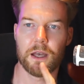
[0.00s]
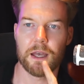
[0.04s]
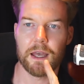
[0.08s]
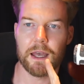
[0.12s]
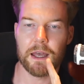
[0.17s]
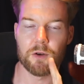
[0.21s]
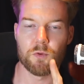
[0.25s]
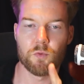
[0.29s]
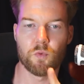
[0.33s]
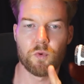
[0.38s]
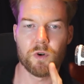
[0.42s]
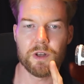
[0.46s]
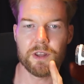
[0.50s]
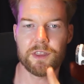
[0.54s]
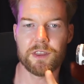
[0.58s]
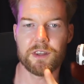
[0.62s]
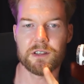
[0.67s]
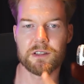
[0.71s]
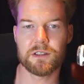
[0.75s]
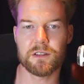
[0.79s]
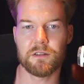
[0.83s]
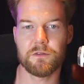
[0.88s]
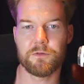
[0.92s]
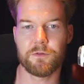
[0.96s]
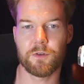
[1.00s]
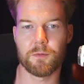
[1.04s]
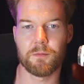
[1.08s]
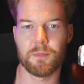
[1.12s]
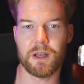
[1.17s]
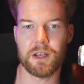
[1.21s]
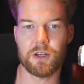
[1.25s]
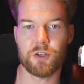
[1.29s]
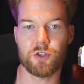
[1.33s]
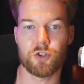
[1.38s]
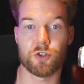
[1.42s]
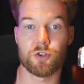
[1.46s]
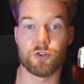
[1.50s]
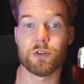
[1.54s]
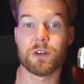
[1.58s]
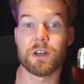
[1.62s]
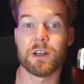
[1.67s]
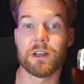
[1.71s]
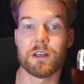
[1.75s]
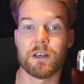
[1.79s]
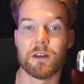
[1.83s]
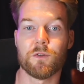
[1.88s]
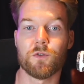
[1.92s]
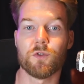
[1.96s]
And with this information, you
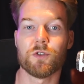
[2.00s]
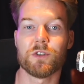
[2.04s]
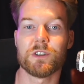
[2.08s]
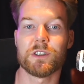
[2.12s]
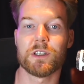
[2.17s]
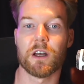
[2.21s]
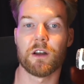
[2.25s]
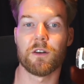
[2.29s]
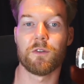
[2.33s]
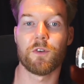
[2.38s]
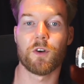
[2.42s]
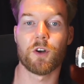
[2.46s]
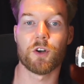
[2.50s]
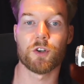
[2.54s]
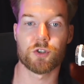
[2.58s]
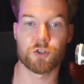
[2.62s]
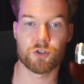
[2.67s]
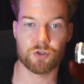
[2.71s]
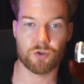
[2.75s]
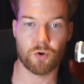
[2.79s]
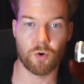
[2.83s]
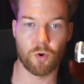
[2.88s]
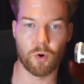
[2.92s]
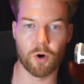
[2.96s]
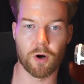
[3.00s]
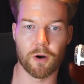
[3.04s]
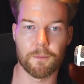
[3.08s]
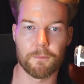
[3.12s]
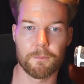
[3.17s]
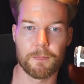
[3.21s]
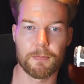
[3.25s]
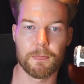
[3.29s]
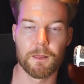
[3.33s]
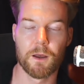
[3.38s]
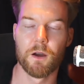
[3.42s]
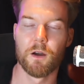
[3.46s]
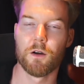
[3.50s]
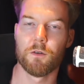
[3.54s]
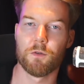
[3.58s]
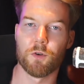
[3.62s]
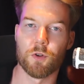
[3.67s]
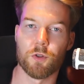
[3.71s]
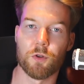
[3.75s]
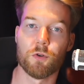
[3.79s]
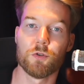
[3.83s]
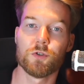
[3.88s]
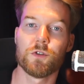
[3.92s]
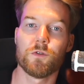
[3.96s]
can give yourself a score.
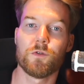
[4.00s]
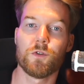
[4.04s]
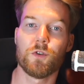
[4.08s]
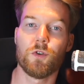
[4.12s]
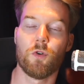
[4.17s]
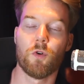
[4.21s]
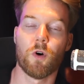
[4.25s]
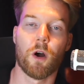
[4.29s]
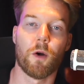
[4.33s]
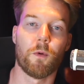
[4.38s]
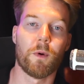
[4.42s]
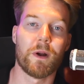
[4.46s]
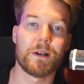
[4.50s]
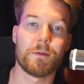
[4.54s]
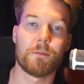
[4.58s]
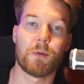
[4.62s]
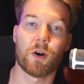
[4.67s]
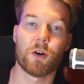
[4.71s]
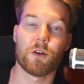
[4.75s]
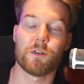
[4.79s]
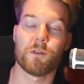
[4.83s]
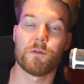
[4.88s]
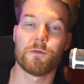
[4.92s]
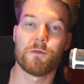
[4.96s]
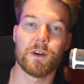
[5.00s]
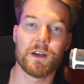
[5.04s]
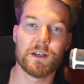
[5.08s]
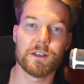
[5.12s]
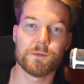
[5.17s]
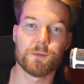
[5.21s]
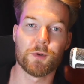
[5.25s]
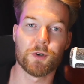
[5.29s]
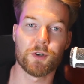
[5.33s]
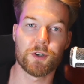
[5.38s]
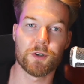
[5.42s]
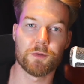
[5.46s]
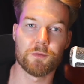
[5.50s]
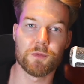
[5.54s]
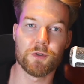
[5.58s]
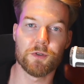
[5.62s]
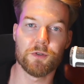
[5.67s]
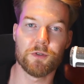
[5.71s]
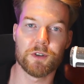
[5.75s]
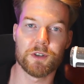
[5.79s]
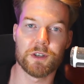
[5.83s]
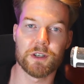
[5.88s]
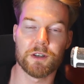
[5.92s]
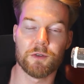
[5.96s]
For those of you who are already part of the Facebook
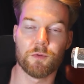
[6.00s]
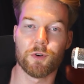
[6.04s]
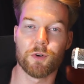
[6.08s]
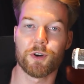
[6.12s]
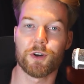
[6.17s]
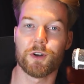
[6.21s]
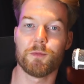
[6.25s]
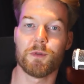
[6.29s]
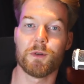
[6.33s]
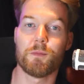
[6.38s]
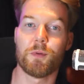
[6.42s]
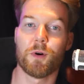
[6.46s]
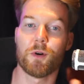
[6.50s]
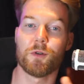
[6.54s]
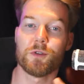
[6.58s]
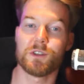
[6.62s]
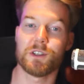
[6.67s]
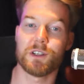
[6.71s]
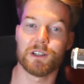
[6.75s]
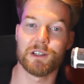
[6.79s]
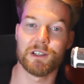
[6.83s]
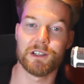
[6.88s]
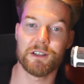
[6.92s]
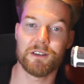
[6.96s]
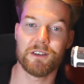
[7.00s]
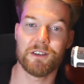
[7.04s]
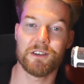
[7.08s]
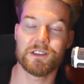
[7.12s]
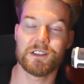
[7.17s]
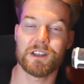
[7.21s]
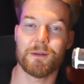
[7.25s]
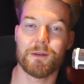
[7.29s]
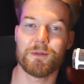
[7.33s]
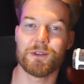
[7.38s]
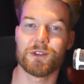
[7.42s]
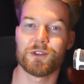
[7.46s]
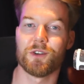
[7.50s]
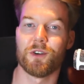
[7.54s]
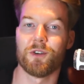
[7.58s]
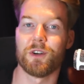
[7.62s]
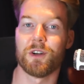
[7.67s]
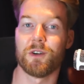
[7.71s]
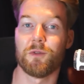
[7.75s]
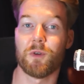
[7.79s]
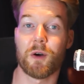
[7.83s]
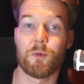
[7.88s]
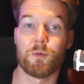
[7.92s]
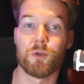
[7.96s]
community, we're going to be posting a link to this episode
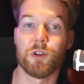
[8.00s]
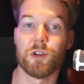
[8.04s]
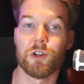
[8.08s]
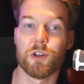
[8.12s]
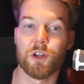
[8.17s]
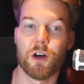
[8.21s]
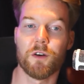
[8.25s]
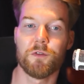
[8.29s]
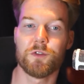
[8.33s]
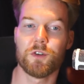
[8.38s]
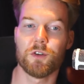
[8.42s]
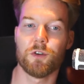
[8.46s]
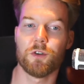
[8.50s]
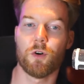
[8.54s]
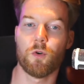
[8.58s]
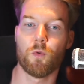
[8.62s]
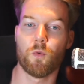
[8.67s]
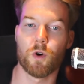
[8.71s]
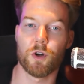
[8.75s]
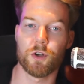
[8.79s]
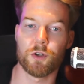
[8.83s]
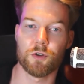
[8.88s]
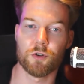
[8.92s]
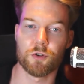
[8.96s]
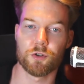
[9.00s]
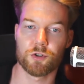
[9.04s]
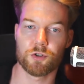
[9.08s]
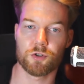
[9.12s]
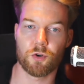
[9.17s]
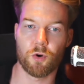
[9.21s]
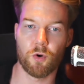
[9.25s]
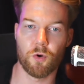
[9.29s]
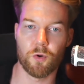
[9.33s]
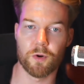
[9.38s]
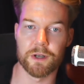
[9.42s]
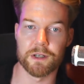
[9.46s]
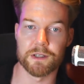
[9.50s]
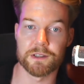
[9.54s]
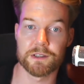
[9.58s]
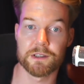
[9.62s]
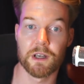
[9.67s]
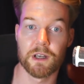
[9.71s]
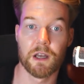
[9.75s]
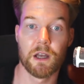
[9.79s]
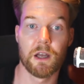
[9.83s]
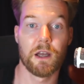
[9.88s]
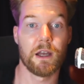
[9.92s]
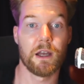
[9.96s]
and I would love to know what your score is.
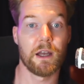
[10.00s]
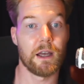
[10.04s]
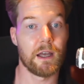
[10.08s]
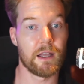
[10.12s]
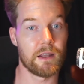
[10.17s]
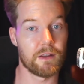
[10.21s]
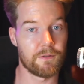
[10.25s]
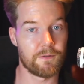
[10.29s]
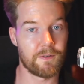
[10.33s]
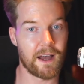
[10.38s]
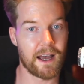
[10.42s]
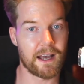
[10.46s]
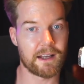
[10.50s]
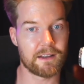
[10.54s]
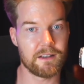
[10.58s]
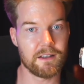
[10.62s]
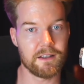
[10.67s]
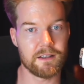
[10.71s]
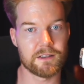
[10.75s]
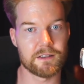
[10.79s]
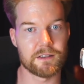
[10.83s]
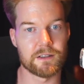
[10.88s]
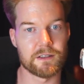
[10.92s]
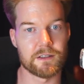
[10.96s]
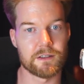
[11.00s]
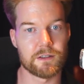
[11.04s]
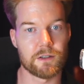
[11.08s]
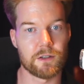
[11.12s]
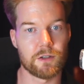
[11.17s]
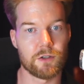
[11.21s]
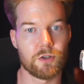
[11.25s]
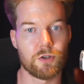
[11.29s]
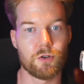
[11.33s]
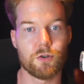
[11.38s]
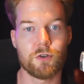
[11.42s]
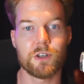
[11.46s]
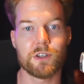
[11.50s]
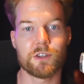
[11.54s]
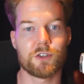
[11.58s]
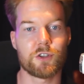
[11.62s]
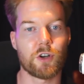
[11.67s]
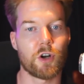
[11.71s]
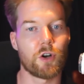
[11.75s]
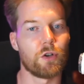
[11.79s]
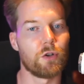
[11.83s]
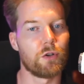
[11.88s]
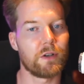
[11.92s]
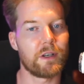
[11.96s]
And the fact is is you can
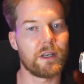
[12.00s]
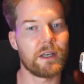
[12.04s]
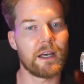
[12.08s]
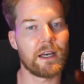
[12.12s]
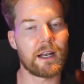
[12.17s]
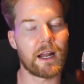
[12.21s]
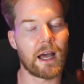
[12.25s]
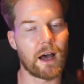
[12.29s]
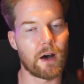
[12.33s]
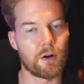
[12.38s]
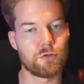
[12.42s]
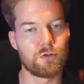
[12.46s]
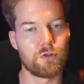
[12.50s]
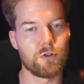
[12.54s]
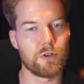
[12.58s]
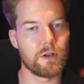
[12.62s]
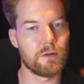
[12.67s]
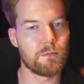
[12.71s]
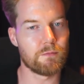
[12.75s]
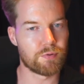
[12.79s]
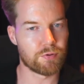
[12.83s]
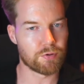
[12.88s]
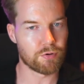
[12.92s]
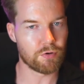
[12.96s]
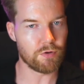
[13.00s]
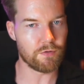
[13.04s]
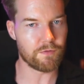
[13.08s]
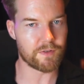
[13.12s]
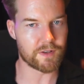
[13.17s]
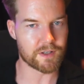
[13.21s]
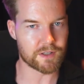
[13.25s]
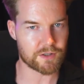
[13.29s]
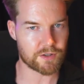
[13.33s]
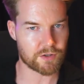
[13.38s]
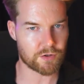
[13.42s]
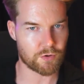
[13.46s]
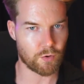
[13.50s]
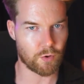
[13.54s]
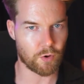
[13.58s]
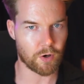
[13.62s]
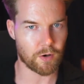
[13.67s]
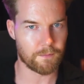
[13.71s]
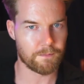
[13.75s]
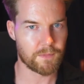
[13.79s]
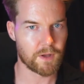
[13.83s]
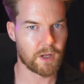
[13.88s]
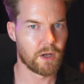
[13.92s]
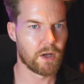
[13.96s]
start looking at how to improve this
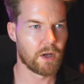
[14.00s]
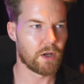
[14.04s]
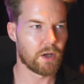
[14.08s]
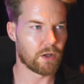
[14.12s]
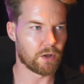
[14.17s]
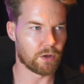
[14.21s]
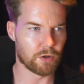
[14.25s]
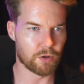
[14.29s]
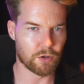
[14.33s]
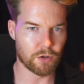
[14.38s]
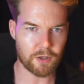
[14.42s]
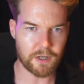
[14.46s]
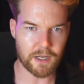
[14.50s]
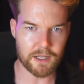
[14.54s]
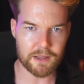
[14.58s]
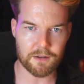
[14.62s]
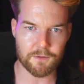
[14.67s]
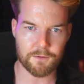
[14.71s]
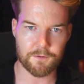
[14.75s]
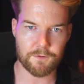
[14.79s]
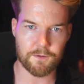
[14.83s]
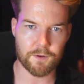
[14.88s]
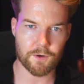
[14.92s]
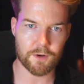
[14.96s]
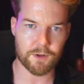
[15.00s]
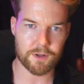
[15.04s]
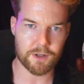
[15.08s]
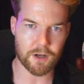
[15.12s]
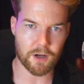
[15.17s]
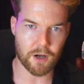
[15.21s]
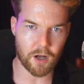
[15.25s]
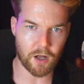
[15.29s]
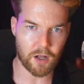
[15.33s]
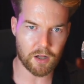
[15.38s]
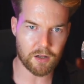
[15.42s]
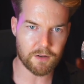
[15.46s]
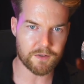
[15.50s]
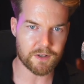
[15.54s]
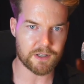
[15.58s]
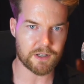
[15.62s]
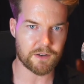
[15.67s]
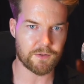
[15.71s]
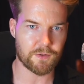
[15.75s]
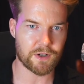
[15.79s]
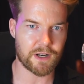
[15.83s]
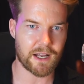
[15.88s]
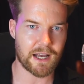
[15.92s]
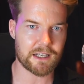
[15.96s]
score. Look at the, the all of the
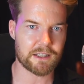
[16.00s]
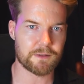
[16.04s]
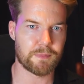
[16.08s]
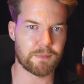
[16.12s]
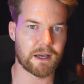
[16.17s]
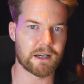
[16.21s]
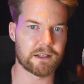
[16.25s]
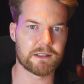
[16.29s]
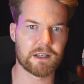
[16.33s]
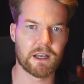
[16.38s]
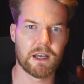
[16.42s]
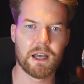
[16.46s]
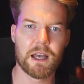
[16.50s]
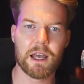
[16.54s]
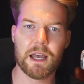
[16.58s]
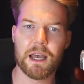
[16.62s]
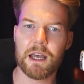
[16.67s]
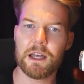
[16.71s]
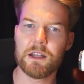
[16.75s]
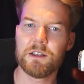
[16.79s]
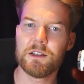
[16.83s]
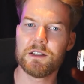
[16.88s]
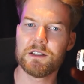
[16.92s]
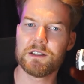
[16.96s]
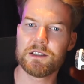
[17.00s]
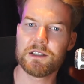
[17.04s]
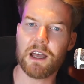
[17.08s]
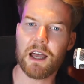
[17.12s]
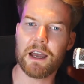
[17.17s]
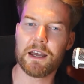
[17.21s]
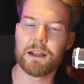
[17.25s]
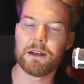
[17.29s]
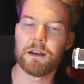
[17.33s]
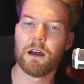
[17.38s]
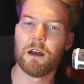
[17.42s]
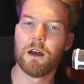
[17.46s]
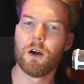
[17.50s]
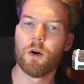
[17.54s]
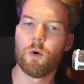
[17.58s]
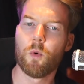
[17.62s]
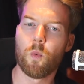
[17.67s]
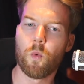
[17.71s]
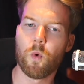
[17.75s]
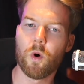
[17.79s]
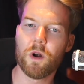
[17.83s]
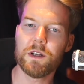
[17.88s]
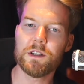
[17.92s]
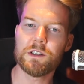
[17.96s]
different aspects and decide
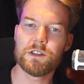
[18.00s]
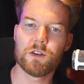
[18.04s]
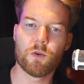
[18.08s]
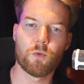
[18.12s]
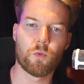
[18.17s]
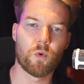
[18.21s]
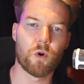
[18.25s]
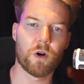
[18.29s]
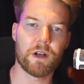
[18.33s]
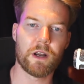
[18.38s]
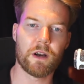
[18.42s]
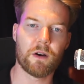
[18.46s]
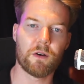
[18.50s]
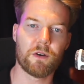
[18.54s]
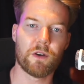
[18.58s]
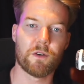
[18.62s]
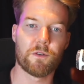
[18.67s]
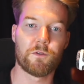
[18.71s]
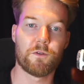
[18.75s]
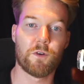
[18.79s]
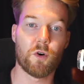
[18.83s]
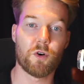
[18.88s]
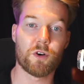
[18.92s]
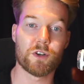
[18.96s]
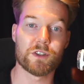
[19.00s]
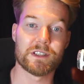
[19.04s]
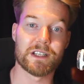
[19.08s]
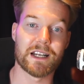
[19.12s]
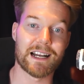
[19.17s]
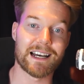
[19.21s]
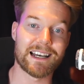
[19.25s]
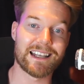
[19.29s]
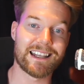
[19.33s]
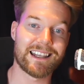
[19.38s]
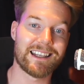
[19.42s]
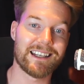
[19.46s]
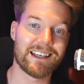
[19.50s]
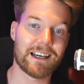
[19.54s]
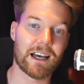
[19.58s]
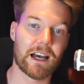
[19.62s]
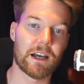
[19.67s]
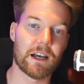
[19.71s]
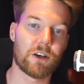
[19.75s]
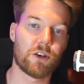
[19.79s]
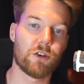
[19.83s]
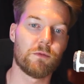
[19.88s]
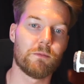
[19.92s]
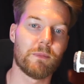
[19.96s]
what is the one area of focus that I think
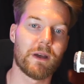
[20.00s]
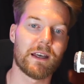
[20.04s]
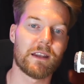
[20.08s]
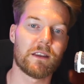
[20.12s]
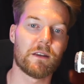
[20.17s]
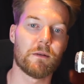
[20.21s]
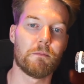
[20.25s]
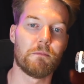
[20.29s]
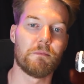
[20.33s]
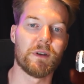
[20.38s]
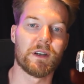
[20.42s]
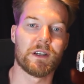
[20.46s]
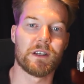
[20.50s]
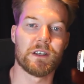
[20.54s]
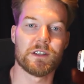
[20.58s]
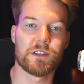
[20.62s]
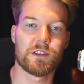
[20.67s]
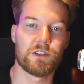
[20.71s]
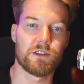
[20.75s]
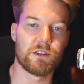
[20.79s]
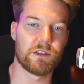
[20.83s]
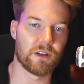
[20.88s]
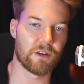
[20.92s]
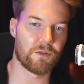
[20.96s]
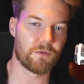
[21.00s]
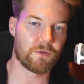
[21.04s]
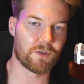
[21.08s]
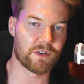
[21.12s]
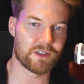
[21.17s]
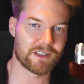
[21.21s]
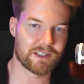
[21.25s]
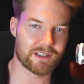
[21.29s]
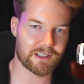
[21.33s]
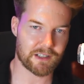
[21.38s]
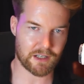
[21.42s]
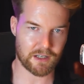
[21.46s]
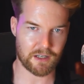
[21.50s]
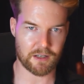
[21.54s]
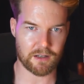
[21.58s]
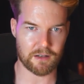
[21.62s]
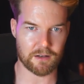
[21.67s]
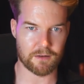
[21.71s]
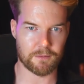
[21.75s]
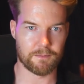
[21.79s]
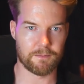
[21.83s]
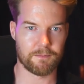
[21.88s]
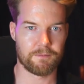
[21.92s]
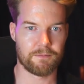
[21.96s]
I could make the biggest difference
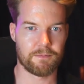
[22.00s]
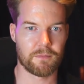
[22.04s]
in?